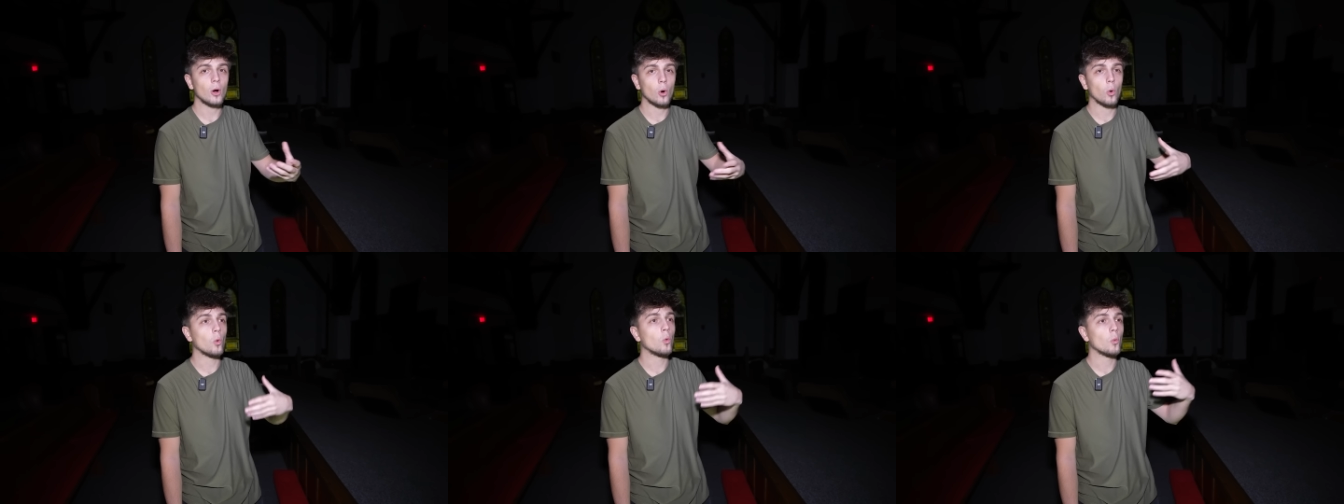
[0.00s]

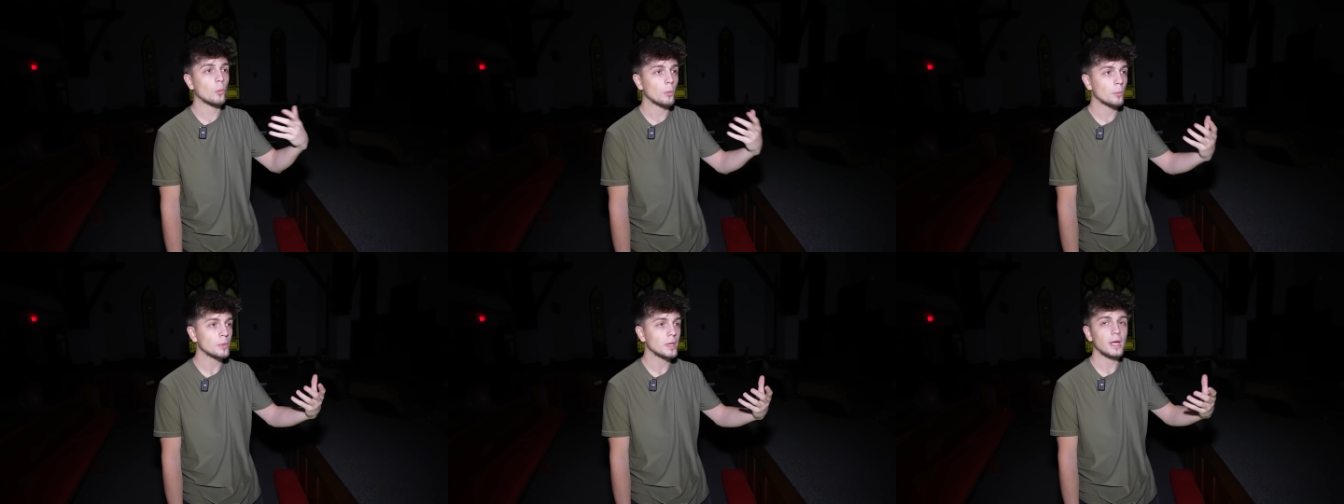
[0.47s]

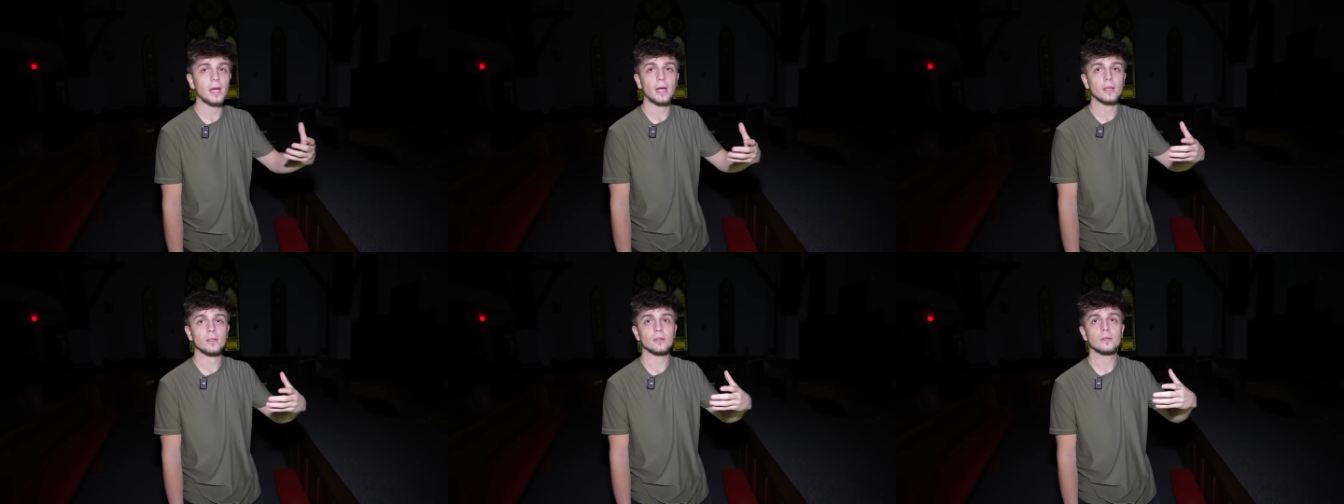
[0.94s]
Om,
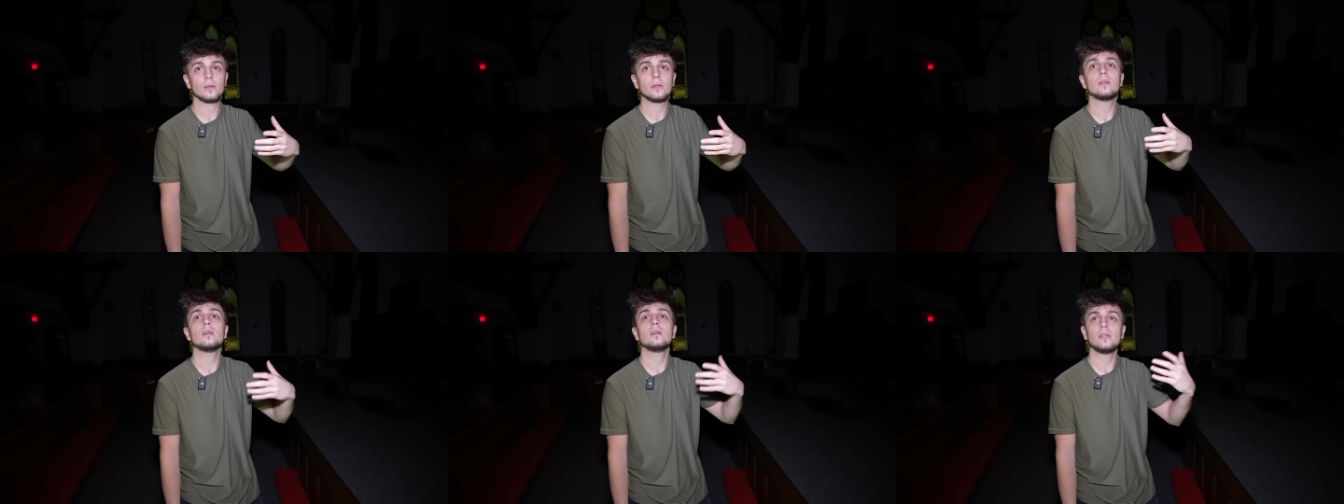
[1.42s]
and
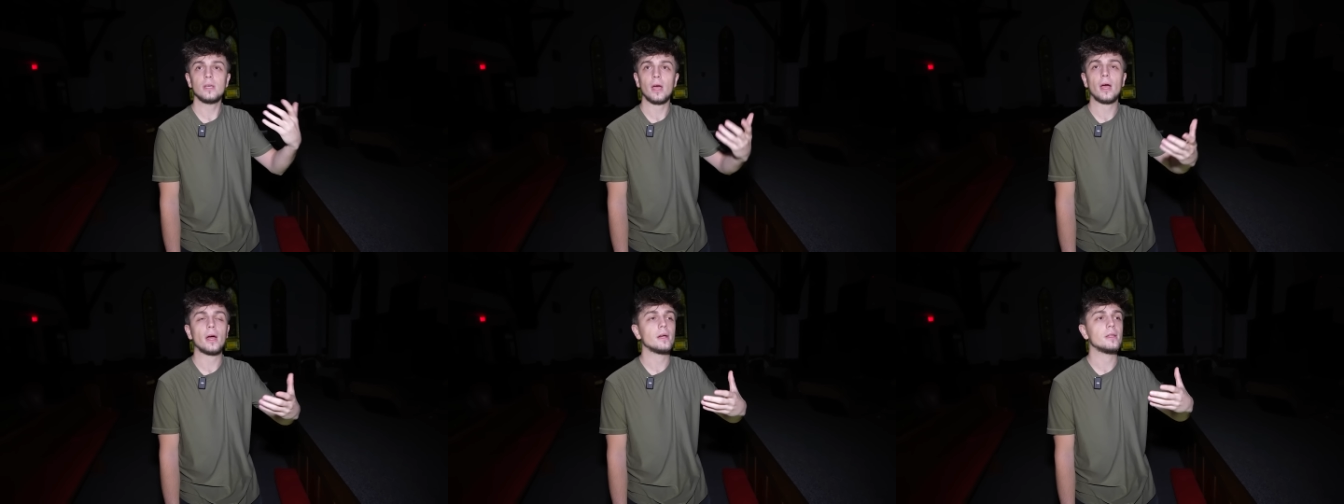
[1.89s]
Om.
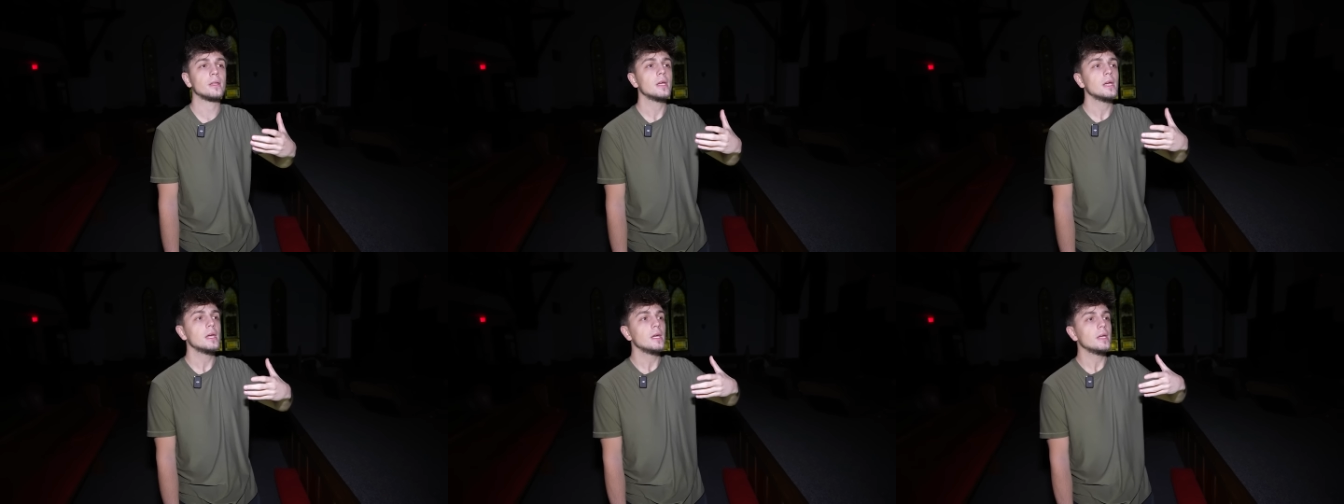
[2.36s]
Yeah, and
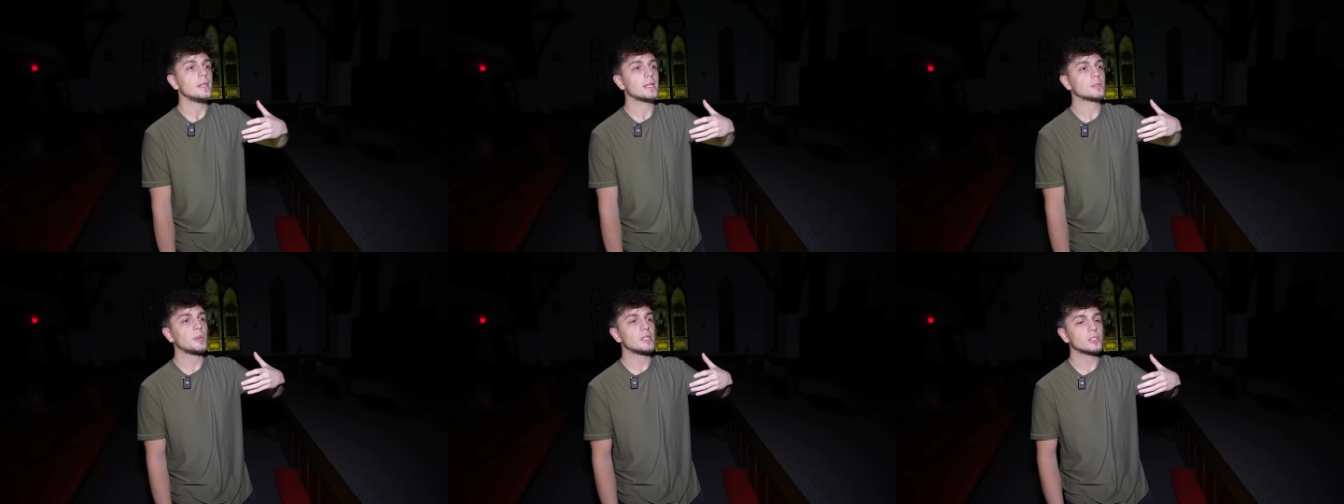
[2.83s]

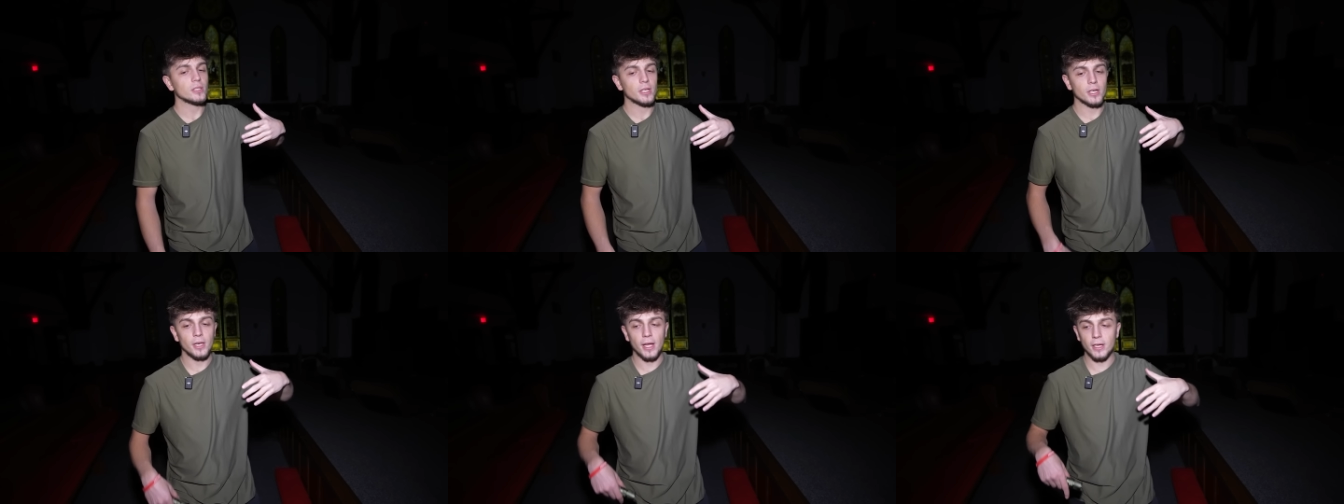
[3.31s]
that's basically
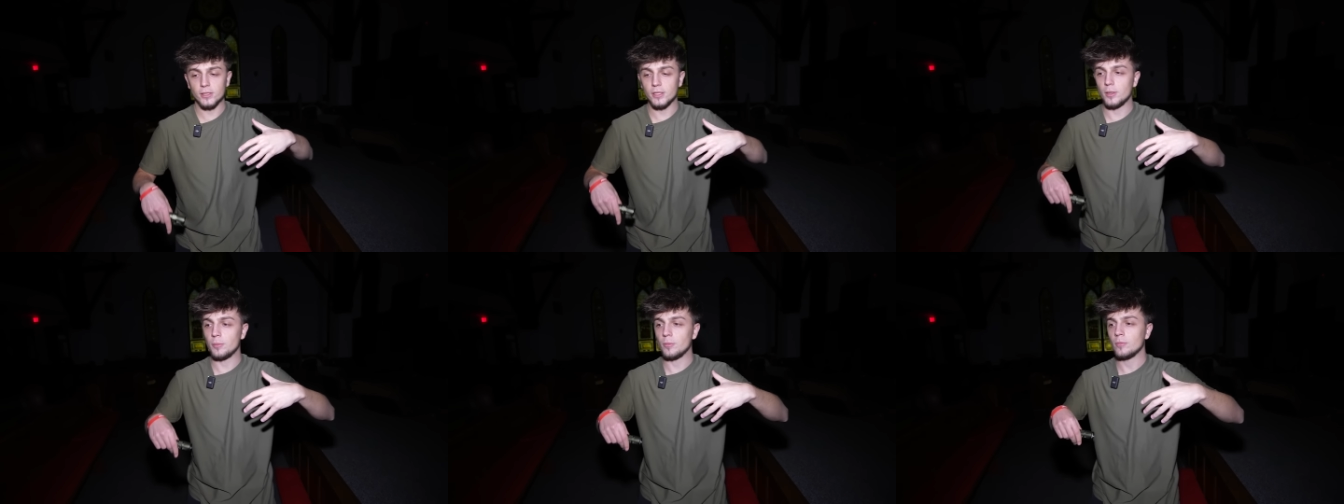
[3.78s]
connects
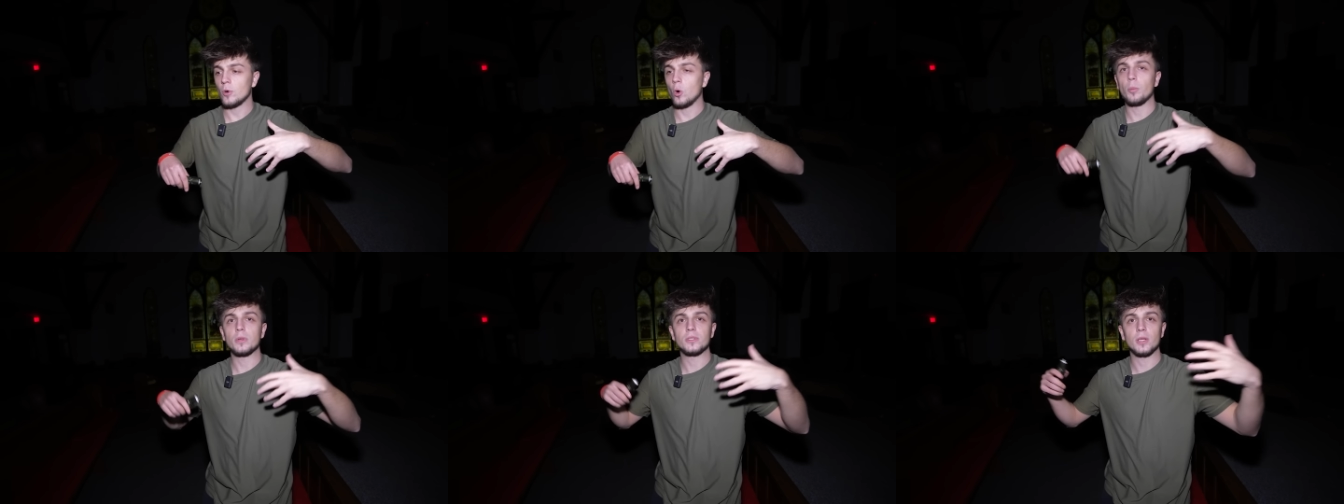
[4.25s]
them,
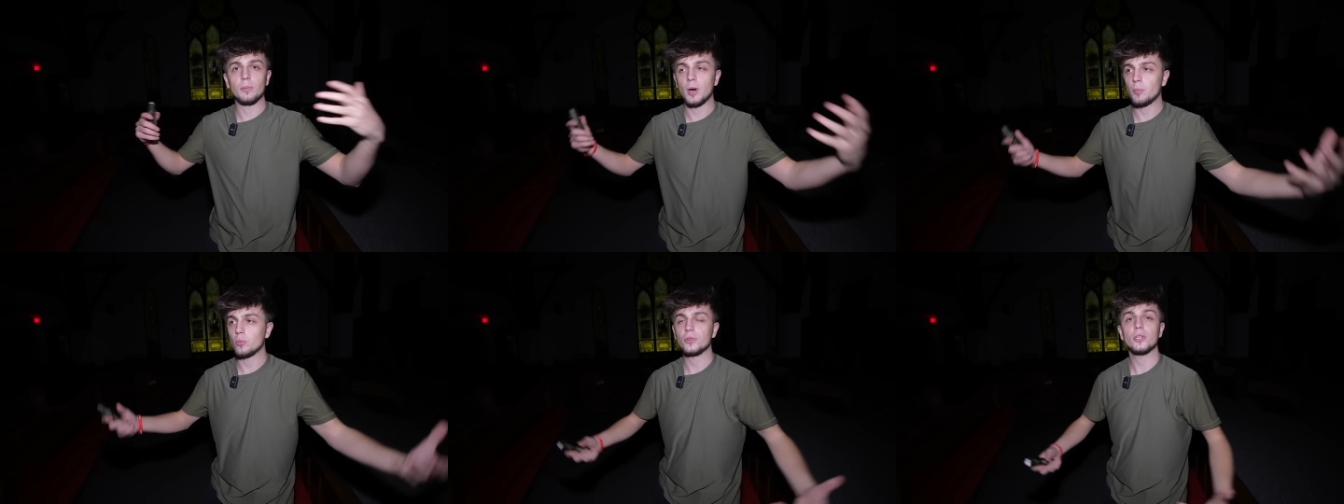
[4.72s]
opens them
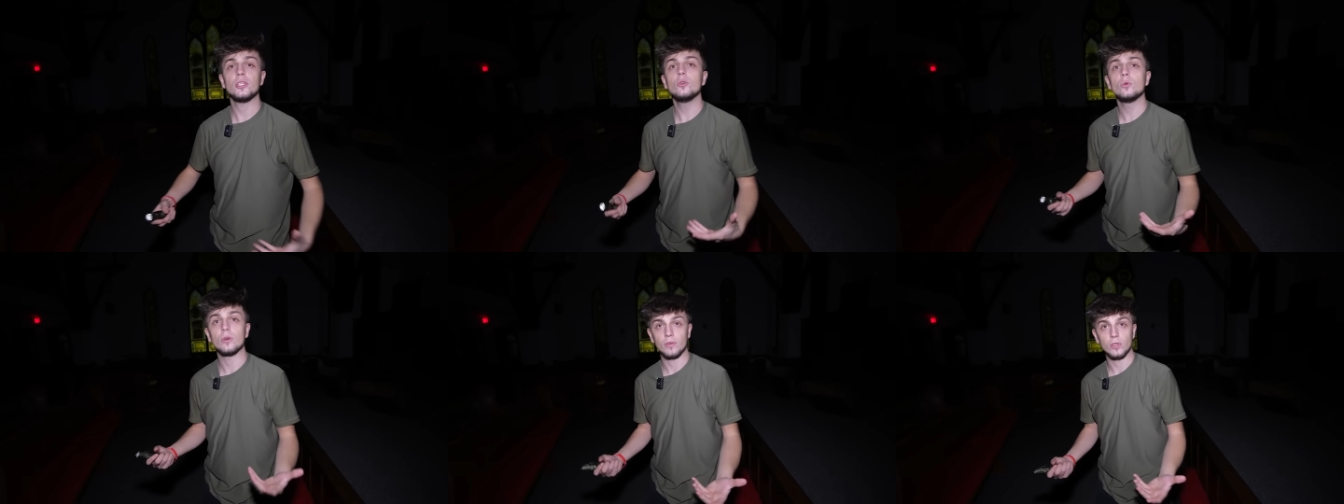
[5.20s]
up with the
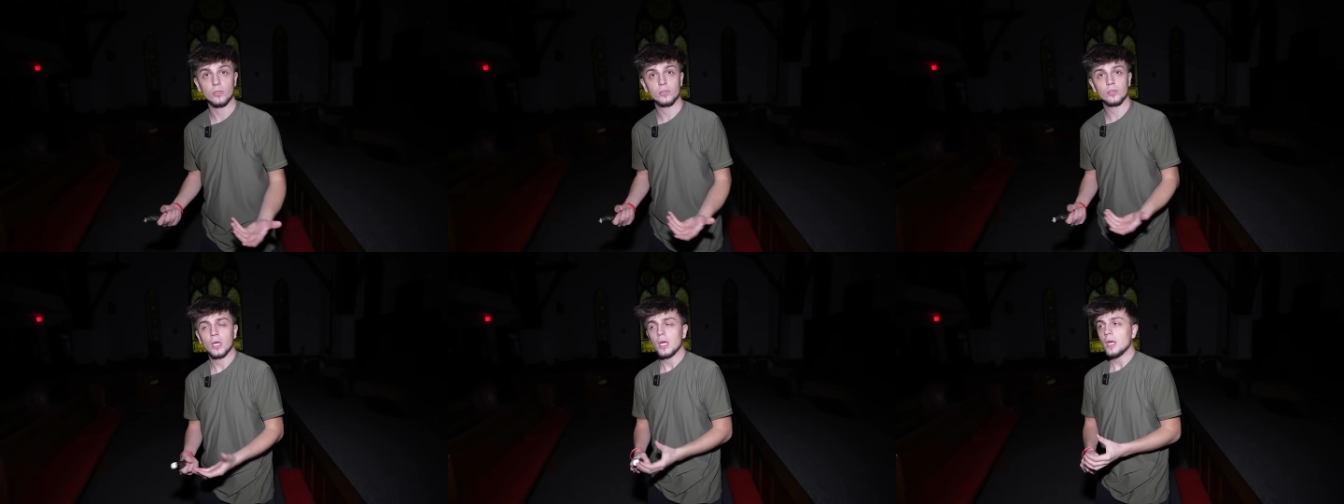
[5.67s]

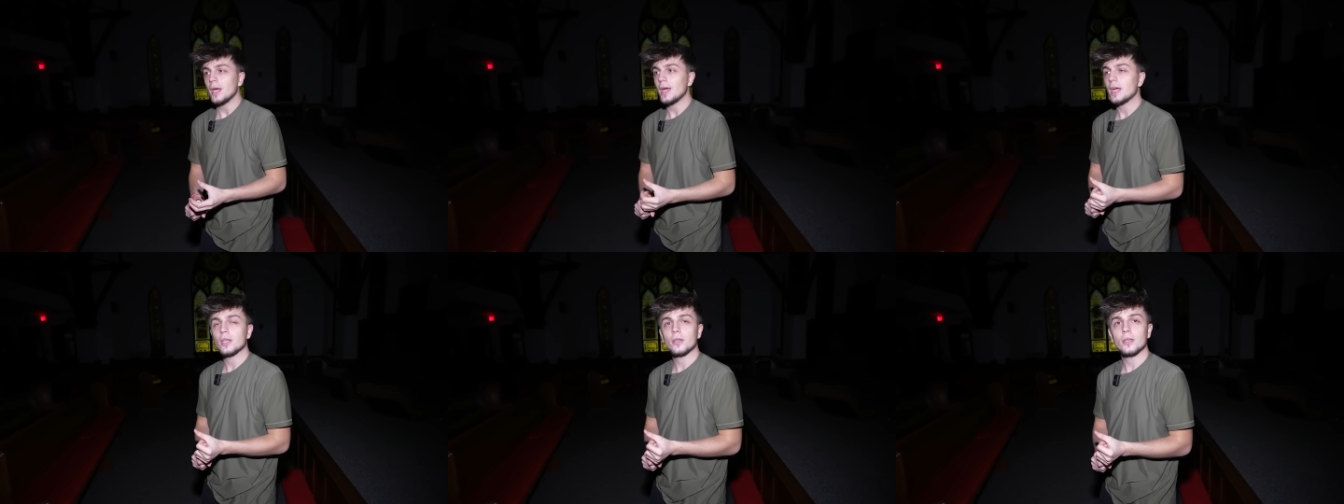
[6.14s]
universe.
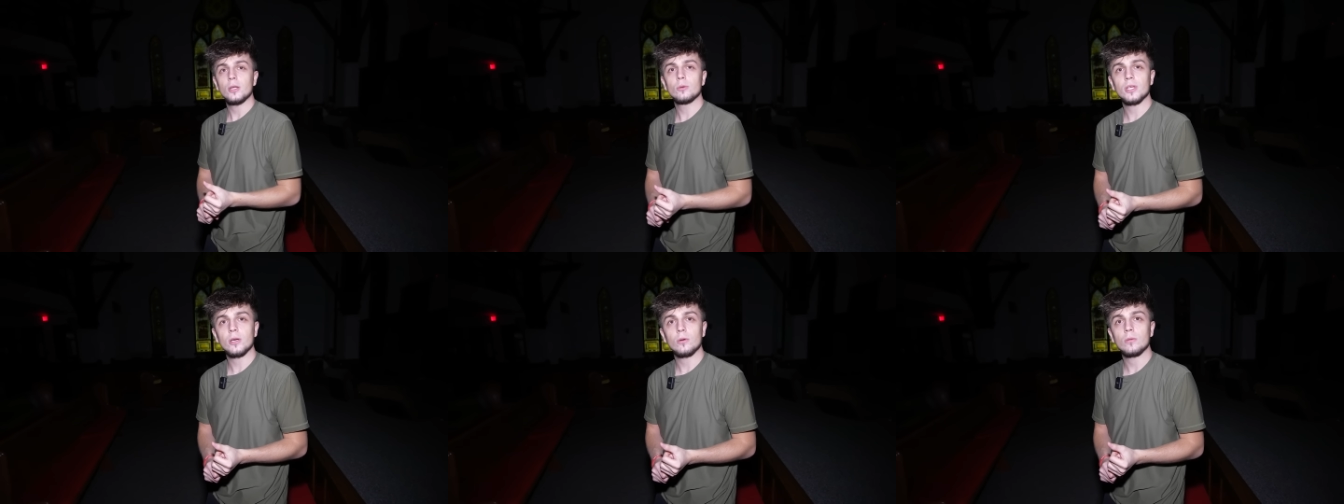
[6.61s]
And he
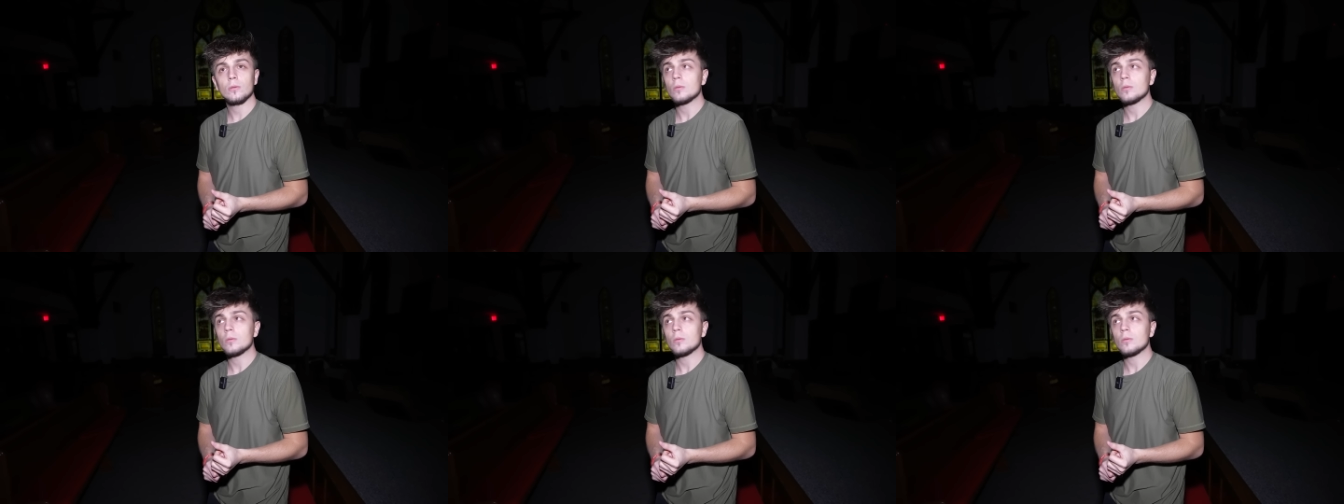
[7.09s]
was like,